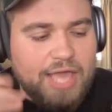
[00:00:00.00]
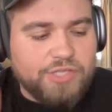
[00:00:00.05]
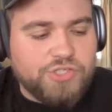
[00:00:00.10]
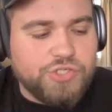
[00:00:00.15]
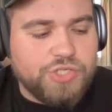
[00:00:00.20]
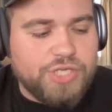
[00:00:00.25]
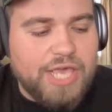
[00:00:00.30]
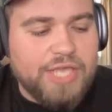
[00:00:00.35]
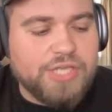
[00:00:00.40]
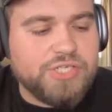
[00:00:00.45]

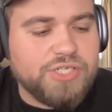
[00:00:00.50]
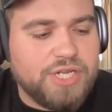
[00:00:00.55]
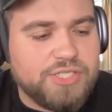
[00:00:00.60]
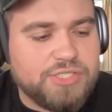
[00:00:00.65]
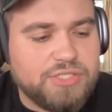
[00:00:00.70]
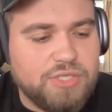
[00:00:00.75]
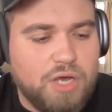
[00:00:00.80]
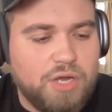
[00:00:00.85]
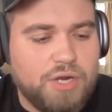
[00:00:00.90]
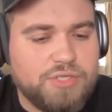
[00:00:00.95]
education
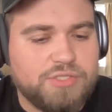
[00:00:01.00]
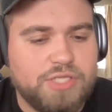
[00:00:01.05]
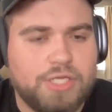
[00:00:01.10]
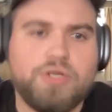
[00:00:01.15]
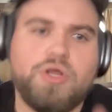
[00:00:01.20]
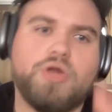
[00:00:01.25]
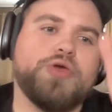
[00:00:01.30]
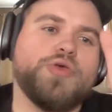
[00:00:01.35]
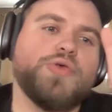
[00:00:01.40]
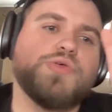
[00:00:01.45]
has taught us,
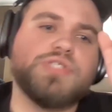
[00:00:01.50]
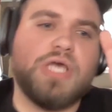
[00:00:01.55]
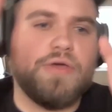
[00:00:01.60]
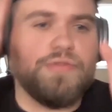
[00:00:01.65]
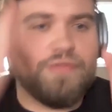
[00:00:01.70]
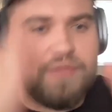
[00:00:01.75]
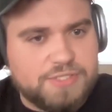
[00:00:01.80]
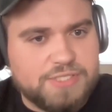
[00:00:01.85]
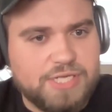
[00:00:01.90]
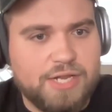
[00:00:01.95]
like, no, you
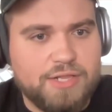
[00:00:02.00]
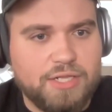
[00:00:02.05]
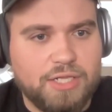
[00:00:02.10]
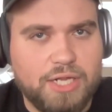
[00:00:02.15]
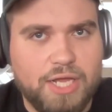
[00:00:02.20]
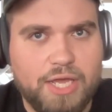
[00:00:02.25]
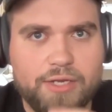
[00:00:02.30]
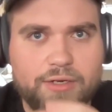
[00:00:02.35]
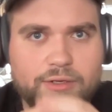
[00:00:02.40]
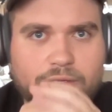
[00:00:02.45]
stay on this side of
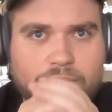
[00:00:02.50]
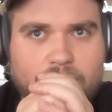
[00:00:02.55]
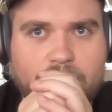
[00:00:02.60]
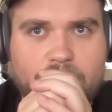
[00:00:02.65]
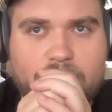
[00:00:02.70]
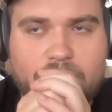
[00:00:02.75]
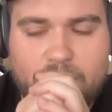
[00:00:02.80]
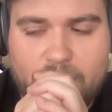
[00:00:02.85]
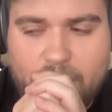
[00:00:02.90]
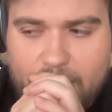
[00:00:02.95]
the line.
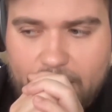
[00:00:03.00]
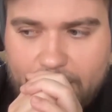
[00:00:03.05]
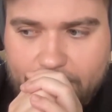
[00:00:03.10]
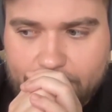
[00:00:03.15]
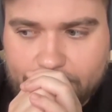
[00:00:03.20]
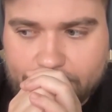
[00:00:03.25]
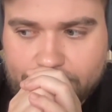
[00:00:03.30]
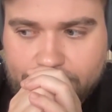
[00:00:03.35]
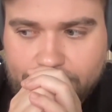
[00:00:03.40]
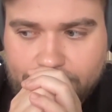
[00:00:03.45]

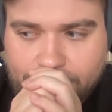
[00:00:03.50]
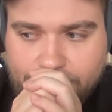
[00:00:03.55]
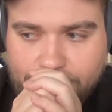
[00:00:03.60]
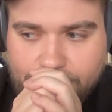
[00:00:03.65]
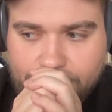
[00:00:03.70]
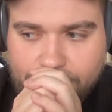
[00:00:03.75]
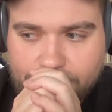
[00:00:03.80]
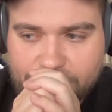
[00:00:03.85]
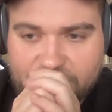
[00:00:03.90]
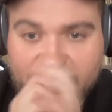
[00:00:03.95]
And
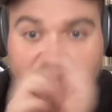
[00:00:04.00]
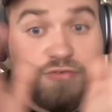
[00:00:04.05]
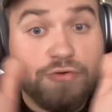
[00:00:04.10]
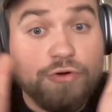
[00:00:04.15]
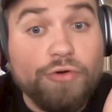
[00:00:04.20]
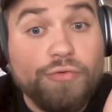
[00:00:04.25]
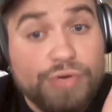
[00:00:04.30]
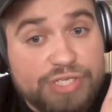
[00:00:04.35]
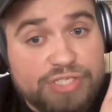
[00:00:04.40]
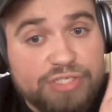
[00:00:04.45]
that's
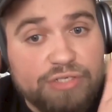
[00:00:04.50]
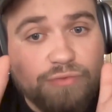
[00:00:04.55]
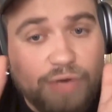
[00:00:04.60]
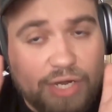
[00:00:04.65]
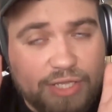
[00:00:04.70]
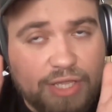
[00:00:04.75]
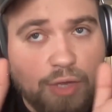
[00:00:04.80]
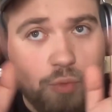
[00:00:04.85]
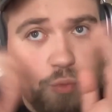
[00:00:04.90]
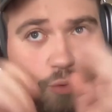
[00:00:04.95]
for a reason,
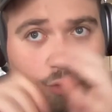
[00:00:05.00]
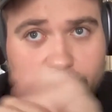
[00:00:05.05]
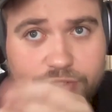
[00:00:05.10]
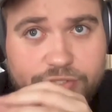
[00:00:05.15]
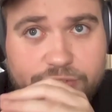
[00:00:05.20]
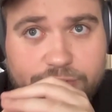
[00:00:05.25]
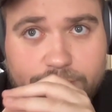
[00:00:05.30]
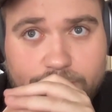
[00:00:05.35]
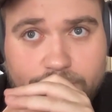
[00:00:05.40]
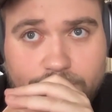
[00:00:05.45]
right? It
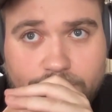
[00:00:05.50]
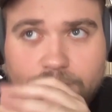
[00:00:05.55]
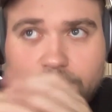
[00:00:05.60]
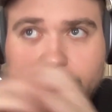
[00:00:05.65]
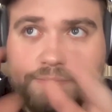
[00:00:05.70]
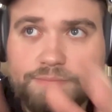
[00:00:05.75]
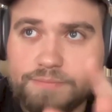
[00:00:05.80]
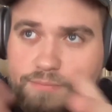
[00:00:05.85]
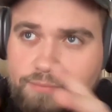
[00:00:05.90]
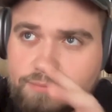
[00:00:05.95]
works
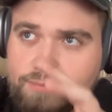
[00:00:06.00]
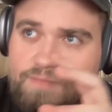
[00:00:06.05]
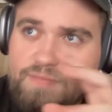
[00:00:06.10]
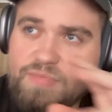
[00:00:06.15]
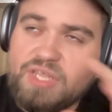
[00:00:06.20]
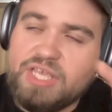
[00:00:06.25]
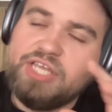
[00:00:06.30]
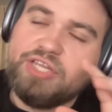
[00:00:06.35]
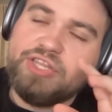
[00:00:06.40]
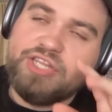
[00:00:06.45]

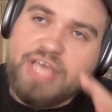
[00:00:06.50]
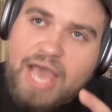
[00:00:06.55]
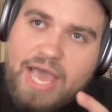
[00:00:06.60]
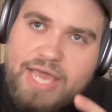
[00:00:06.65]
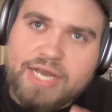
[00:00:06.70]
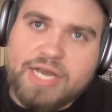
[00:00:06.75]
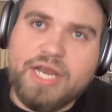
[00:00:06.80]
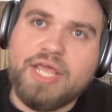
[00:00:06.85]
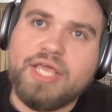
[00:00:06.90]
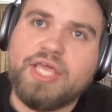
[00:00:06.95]
in the
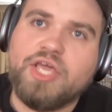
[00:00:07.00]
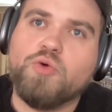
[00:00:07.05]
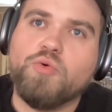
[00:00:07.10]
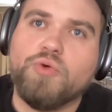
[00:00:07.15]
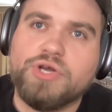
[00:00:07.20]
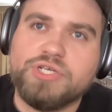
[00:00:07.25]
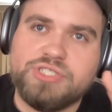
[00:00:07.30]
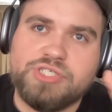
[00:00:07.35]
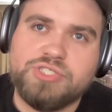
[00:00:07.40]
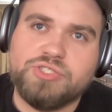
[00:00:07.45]
editing, it
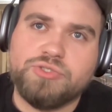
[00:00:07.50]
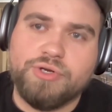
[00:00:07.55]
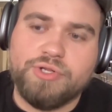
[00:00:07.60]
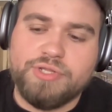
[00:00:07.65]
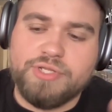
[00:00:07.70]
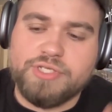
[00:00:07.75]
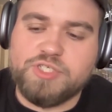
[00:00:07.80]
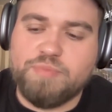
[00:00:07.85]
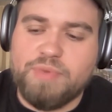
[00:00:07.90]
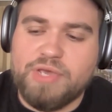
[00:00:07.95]
works in
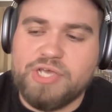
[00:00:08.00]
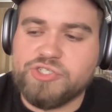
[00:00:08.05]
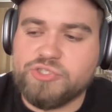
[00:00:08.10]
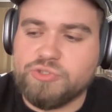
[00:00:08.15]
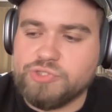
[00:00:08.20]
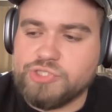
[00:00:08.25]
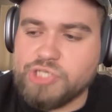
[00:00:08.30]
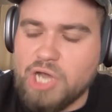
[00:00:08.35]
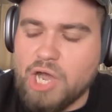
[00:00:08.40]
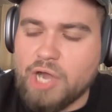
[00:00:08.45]
sort of the
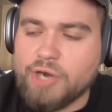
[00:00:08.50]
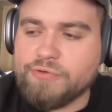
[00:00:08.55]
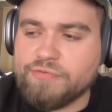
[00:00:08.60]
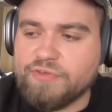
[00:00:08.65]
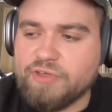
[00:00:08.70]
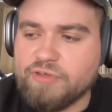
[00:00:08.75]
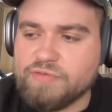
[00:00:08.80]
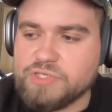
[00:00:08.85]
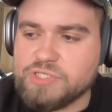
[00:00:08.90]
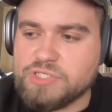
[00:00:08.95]
spatial
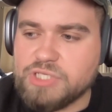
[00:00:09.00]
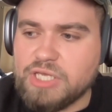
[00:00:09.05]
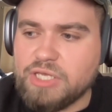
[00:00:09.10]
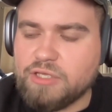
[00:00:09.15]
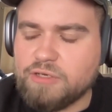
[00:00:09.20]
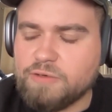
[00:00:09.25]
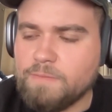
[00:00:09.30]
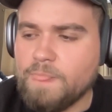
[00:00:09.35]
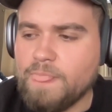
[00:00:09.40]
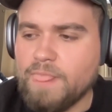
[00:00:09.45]
geography of a
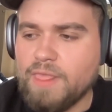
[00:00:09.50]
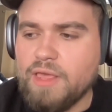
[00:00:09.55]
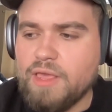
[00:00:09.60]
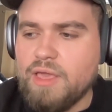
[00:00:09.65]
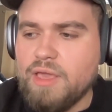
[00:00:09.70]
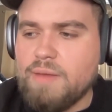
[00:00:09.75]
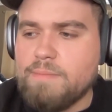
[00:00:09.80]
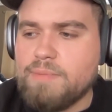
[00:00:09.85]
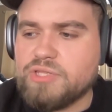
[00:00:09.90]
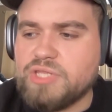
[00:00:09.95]
scene.
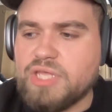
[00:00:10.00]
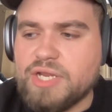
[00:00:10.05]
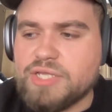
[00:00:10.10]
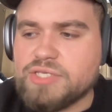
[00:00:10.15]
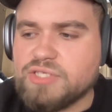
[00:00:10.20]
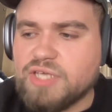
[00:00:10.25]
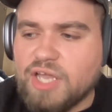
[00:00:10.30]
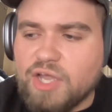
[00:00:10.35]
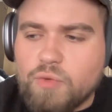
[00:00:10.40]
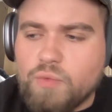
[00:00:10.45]
But
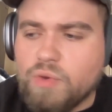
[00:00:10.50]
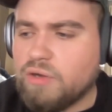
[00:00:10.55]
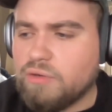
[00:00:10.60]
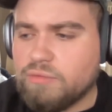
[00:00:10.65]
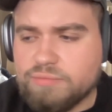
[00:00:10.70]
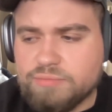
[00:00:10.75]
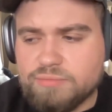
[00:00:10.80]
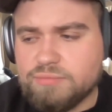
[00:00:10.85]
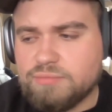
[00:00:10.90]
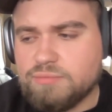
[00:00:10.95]
then it's like,
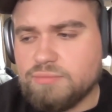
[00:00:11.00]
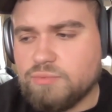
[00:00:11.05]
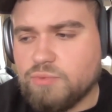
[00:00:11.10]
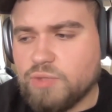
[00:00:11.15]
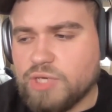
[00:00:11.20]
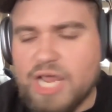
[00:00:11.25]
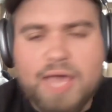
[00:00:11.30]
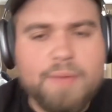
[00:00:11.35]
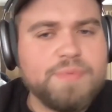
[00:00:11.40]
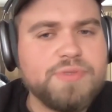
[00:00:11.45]
well,
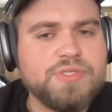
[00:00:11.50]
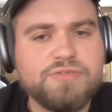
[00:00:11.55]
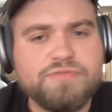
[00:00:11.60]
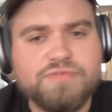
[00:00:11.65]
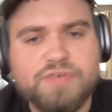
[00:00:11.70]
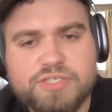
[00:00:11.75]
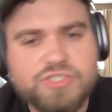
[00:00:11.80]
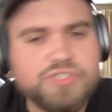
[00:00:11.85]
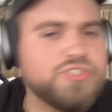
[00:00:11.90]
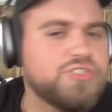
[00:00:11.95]
what happens
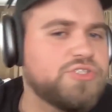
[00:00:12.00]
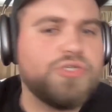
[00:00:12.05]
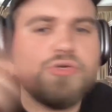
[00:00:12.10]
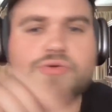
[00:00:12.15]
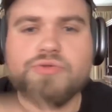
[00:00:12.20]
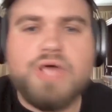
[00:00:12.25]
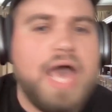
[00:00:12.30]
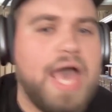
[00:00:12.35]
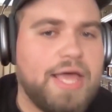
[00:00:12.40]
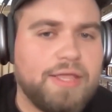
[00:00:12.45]
if I just
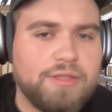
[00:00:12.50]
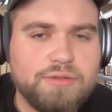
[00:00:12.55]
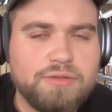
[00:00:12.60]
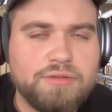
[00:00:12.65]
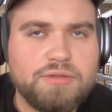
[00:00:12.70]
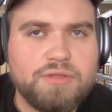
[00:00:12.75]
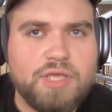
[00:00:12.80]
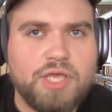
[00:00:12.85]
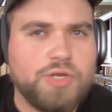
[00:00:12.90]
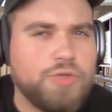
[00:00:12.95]
do that?
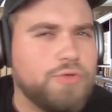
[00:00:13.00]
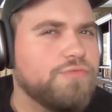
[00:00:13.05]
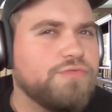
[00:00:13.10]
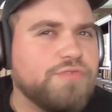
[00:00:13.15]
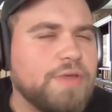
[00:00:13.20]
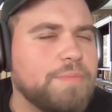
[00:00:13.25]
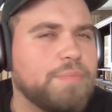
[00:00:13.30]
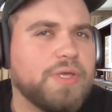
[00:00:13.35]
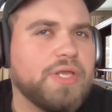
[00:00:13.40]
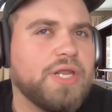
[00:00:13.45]
And you
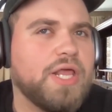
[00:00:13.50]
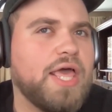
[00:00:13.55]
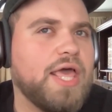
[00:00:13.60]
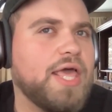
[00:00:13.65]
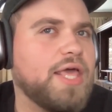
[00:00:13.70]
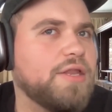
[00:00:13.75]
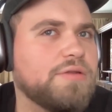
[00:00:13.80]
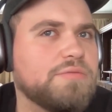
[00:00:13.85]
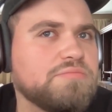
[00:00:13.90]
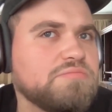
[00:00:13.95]
flip it.
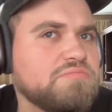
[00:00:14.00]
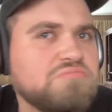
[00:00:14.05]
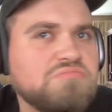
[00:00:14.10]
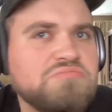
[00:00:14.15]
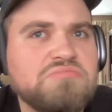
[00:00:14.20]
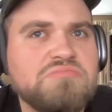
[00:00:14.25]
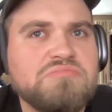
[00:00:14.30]
And,